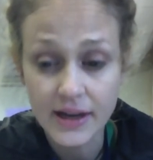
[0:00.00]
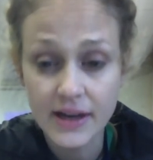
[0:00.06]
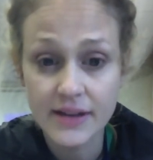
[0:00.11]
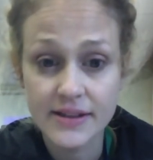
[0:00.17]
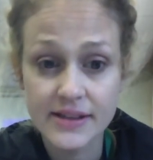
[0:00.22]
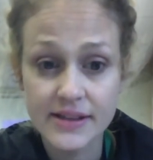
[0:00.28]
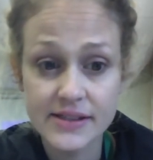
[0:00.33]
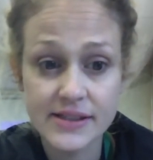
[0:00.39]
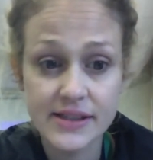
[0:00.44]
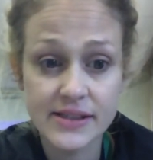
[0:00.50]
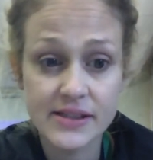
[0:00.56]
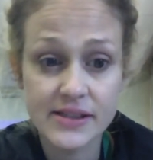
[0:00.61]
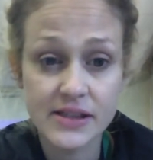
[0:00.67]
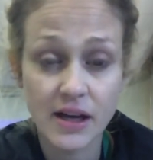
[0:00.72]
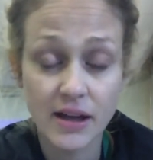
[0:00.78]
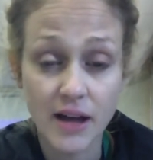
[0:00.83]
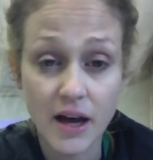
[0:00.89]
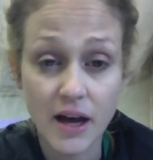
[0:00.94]
This is
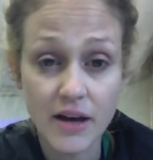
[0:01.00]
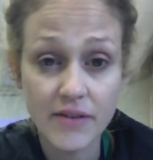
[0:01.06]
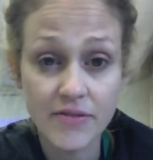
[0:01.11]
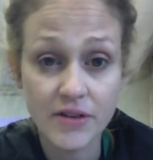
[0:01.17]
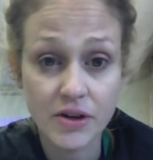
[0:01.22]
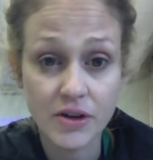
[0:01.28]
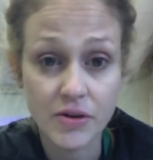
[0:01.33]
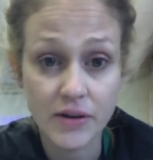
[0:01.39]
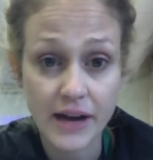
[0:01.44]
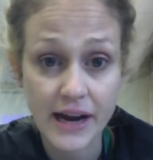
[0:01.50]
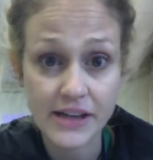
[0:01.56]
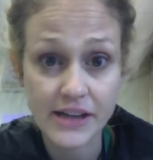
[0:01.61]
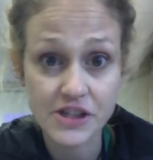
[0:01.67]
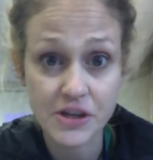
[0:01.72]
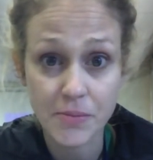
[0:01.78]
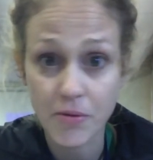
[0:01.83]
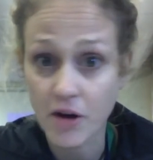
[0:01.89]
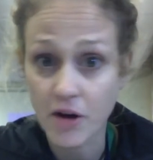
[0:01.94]
a lot of the
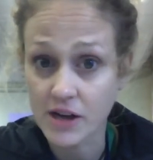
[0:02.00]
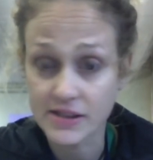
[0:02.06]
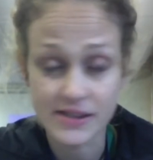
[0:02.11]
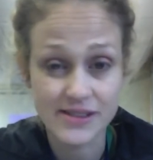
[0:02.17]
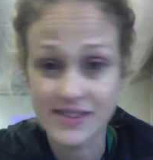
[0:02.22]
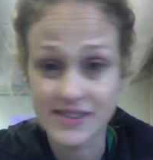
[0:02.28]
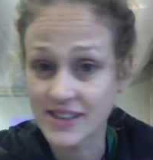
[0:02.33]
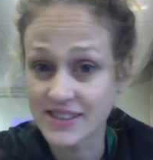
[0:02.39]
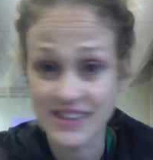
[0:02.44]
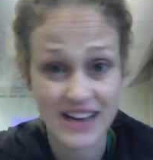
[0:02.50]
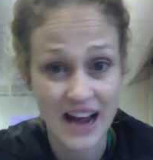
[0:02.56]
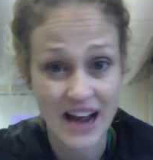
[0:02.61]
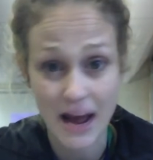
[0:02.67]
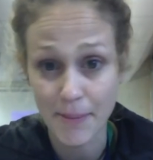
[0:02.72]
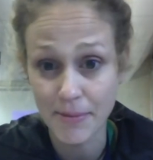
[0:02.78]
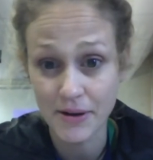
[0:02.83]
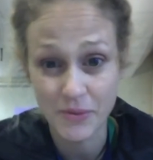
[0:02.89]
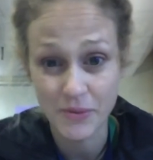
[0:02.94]
creation process doesn't
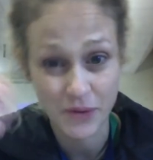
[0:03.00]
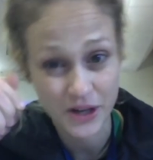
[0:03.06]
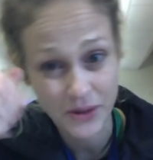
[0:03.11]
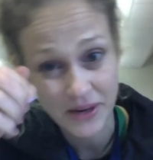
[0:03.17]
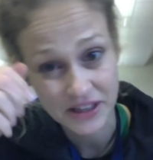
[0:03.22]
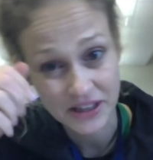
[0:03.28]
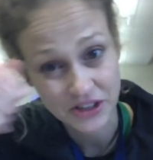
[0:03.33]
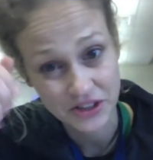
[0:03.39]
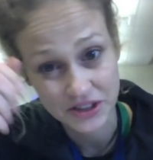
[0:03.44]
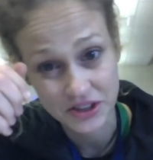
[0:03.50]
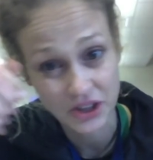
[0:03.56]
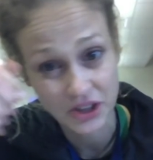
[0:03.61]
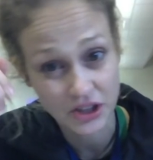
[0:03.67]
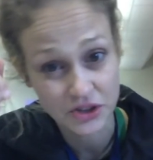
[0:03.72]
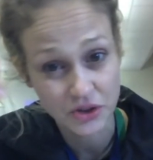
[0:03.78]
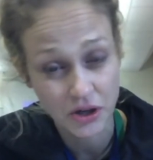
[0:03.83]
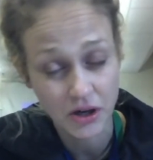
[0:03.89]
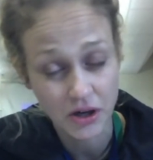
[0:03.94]
happen when you actually
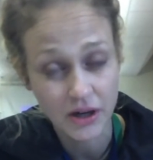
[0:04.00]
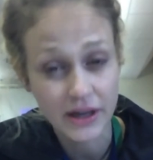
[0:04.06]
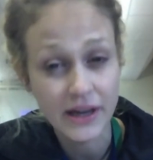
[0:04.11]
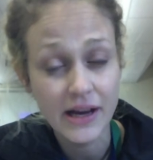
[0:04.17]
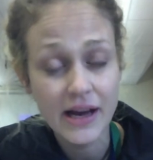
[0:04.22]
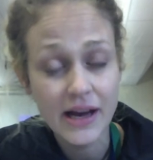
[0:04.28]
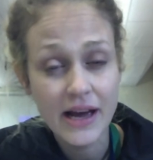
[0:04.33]
start drawing.